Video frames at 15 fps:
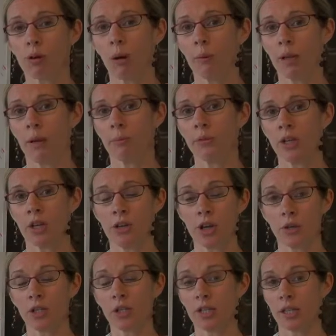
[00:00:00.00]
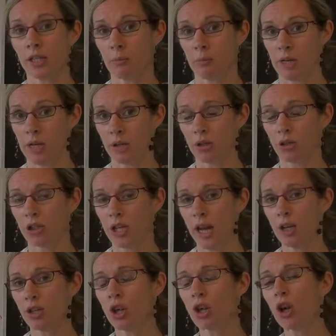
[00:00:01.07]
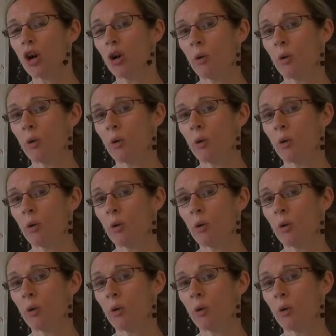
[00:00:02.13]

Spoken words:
problems and noticing some initial change,